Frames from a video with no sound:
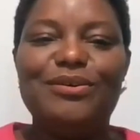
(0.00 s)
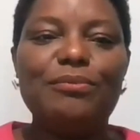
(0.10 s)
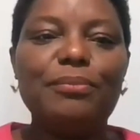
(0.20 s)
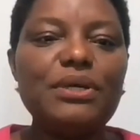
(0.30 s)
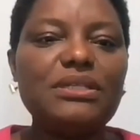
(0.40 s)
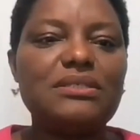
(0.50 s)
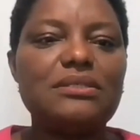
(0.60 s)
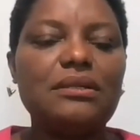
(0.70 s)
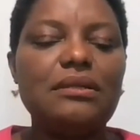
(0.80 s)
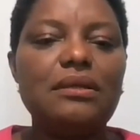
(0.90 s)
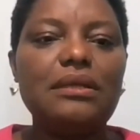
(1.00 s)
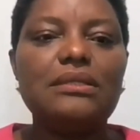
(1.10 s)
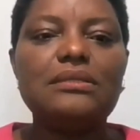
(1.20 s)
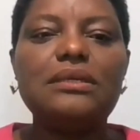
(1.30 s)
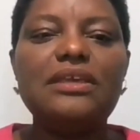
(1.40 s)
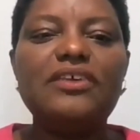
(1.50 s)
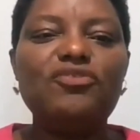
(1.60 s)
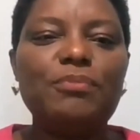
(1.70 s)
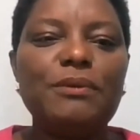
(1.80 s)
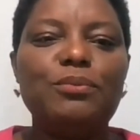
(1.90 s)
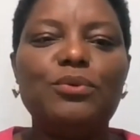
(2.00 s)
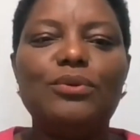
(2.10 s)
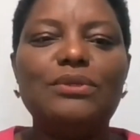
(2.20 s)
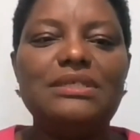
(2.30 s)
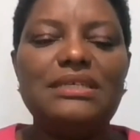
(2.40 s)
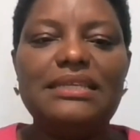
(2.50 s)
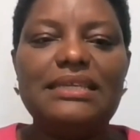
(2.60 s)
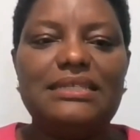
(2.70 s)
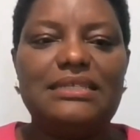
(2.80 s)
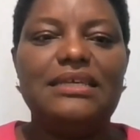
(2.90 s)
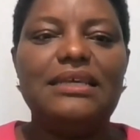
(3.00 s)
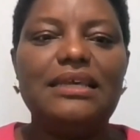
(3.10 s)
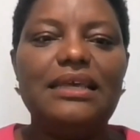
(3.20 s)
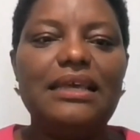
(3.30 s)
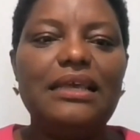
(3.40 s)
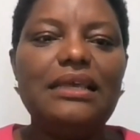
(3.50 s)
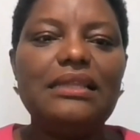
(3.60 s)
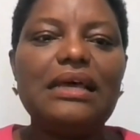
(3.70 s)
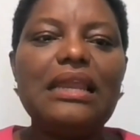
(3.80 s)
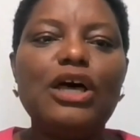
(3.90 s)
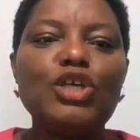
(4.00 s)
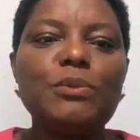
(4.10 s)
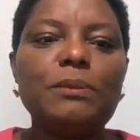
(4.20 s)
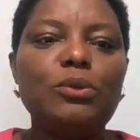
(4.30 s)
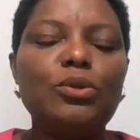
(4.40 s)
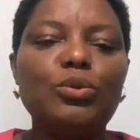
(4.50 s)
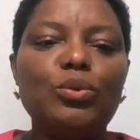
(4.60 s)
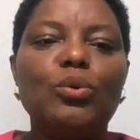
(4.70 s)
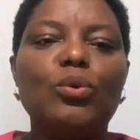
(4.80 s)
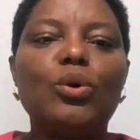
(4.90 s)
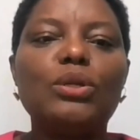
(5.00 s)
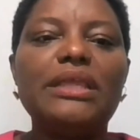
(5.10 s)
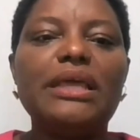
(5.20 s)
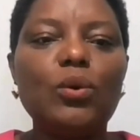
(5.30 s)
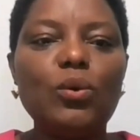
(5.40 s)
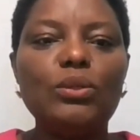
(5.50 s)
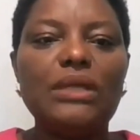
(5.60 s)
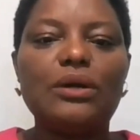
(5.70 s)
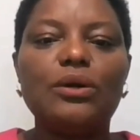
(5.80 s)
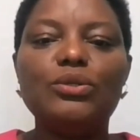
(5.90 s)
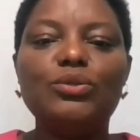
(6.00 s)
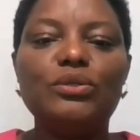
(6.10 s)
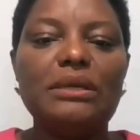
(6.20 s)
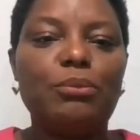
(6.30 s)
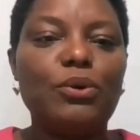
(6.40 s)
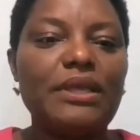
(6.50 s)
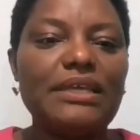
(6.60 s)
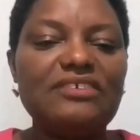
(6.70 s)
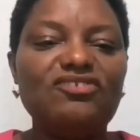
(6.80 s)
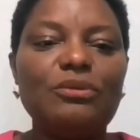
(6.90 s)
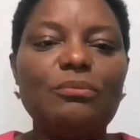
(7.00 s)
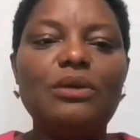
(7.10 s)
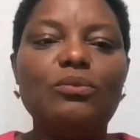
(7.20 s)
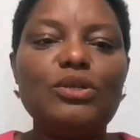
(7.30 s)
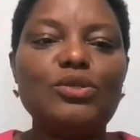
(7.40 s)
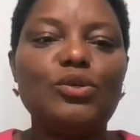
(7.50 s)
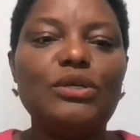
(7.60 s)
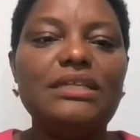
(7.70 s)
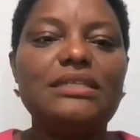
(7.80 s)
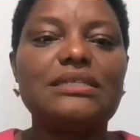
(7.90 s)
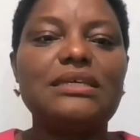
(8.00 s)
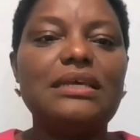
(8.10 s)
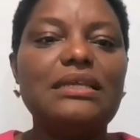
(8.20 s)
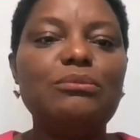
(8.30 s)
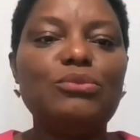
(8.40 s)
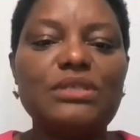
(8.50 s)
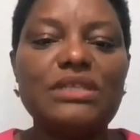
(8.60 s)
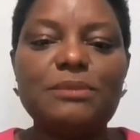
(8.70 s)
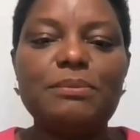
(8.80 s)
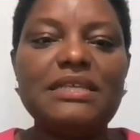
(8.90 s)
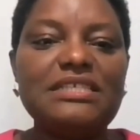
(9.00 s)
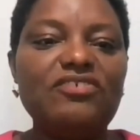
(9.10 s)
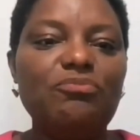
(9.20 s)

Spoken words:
but it gives people dignity. It allows people to cut their coat according to their pocket. If somebody wants to eat the most expensive